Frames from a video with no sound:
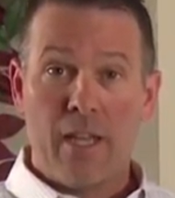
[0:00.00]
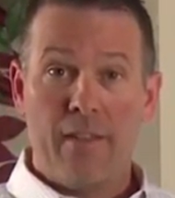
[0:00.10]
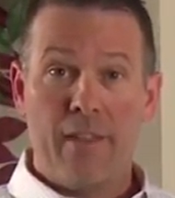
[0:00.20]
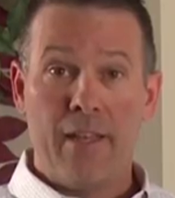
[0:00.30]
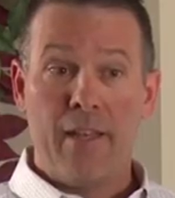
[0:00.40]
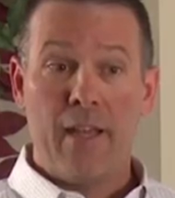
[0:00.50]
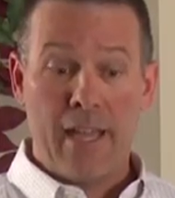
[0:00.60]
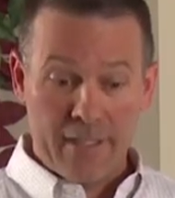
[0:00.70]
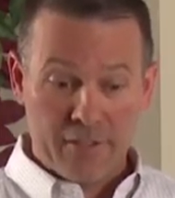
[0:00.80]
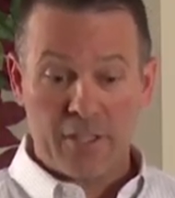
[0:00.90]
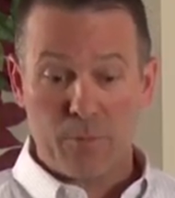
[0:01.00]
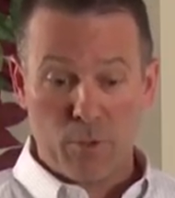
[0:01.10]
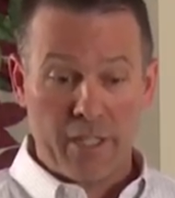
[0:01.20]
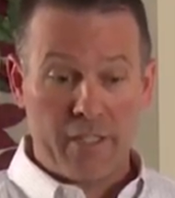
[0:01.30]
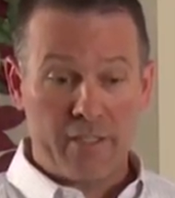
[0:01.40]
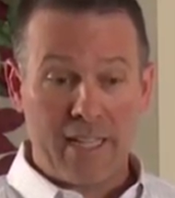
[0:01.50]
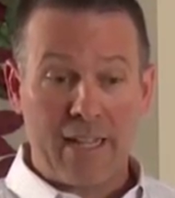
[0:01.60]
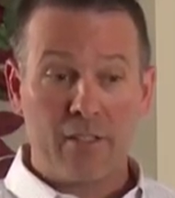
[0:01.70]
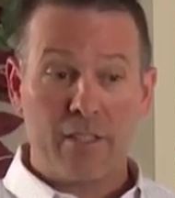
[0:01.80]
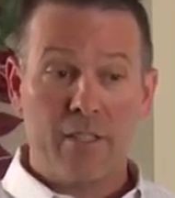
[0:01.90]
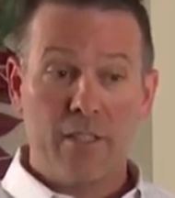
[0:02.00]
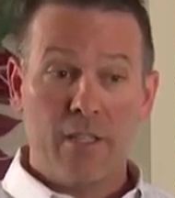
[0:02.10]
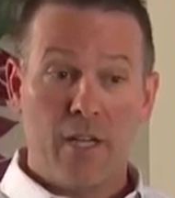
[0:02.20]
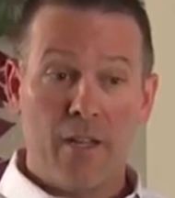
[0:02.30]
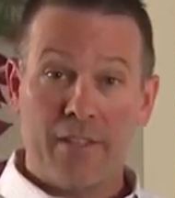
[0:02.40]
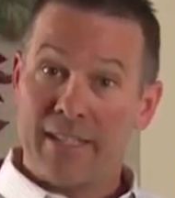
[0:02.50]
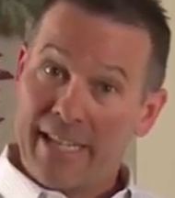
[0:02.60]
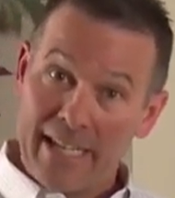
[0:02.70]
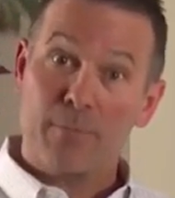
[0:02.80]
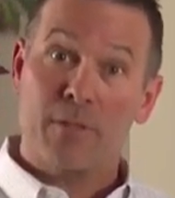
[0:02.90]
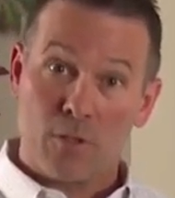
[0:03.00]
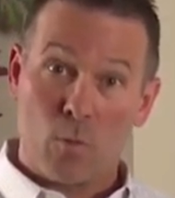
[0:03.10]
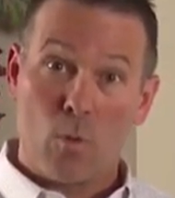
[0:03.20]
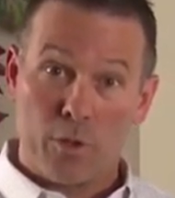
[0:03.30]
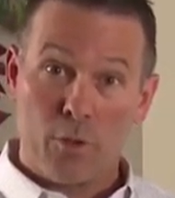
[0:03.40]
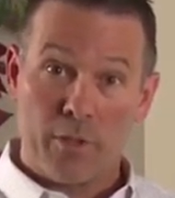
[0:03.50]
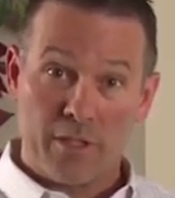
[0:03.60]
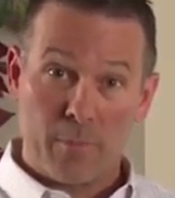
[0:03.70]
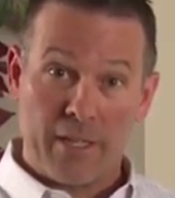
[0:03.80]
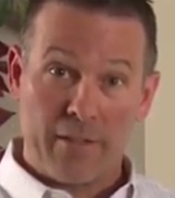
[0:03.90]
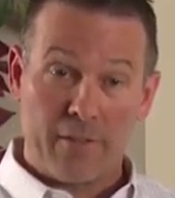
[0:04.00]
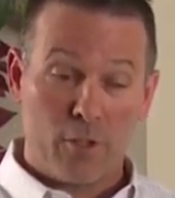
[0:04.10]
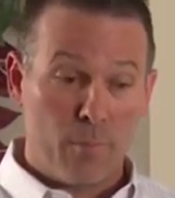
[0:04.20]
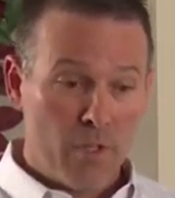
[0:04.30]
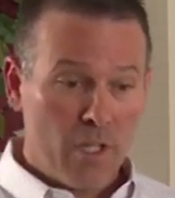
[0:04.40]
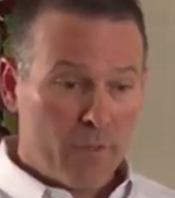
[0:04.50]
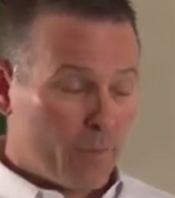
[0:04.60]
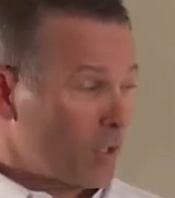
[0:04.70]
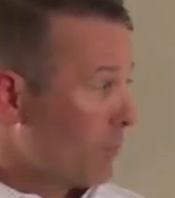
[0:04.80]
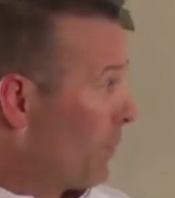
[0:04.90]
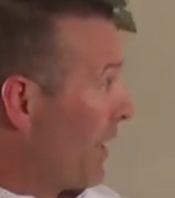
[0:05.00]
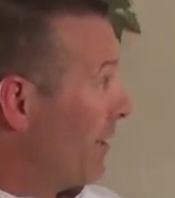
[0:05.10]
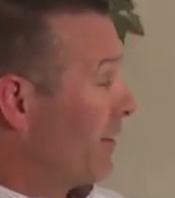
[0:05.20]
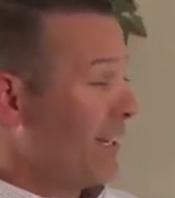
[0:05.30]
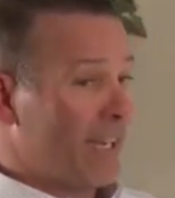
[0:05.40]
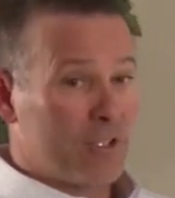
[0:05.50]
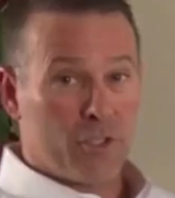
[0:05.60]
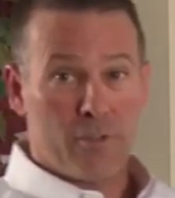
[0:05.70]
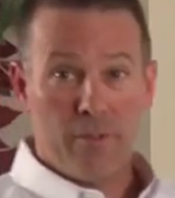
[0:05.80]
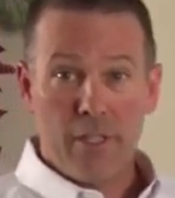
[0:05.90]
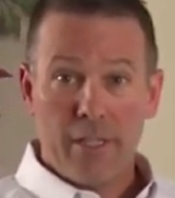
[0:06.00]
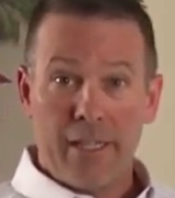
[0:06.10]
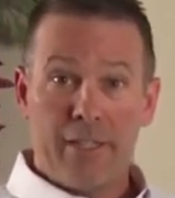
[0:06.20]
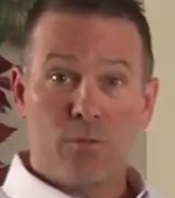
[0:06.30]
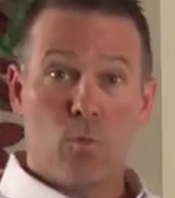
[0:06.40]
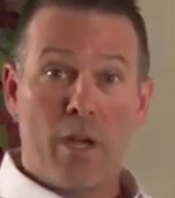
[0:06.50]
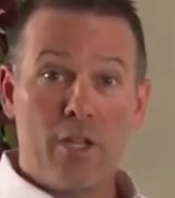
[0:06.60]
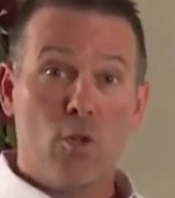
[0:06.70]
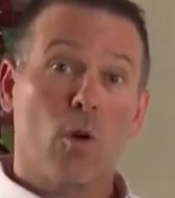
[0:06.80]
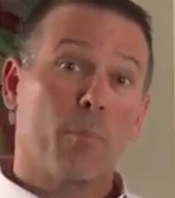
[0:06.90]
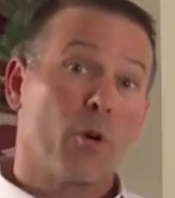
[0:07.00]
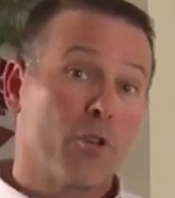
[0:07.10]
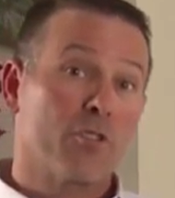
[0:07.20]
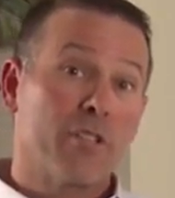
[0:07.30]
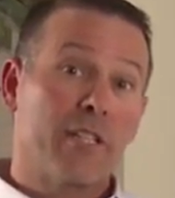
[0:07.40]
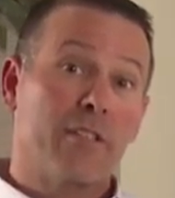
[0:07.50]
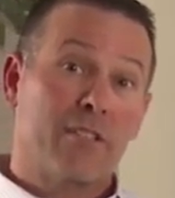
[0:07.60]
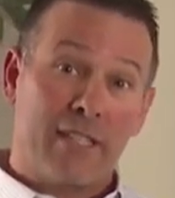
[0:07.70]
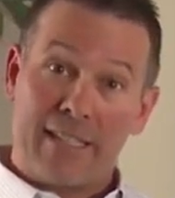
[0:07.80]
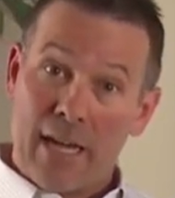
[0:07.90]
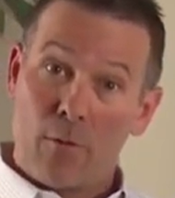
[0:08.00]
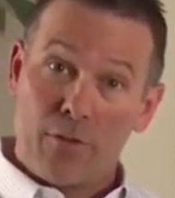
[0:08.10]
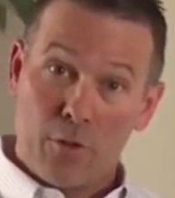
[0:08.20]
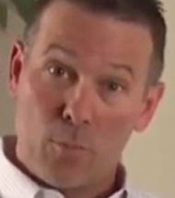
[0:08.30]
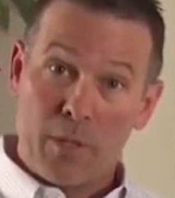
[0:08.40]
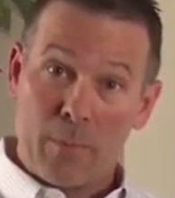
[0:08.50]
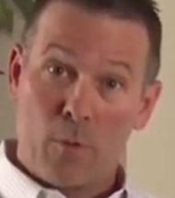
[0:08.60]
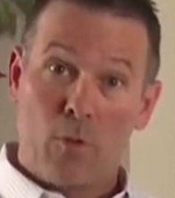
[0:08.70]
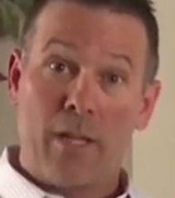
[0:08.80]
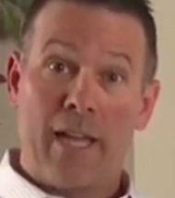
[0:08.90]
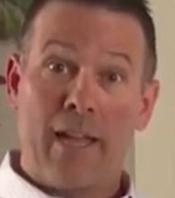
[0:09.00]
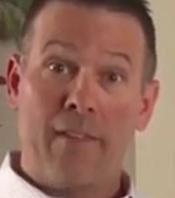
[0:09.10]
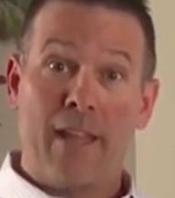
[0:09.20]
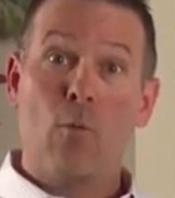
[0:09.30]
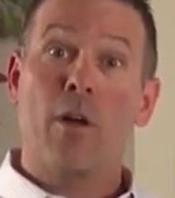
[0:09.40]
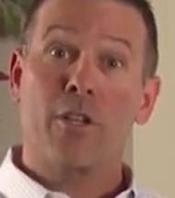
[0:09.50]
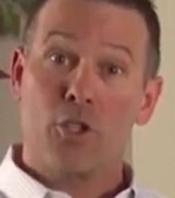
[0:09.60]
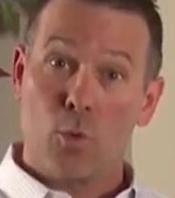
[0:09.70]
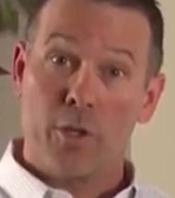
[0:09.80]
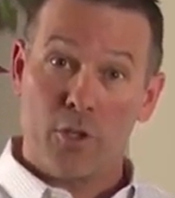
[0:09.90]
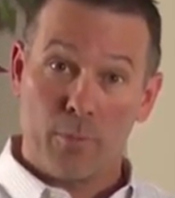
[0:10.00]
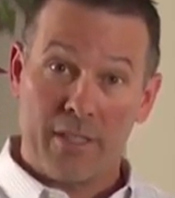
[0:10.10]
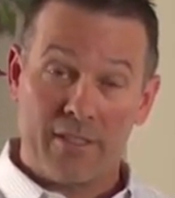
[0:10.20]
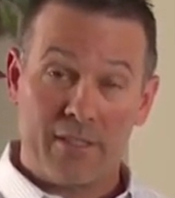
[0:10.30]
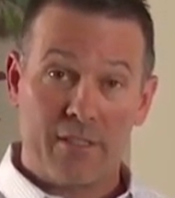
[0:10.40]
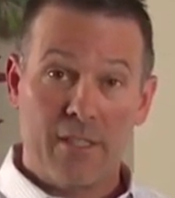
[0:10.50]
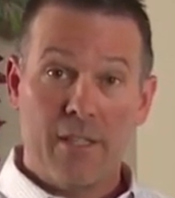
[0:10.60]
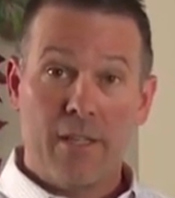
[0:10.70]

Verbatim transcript: And then uh, Eddie's going to explain exactly uh, the enhancement to what we're doing as a binary. So first, binary nature is when you are personally sitting down with new people and they want to join your business.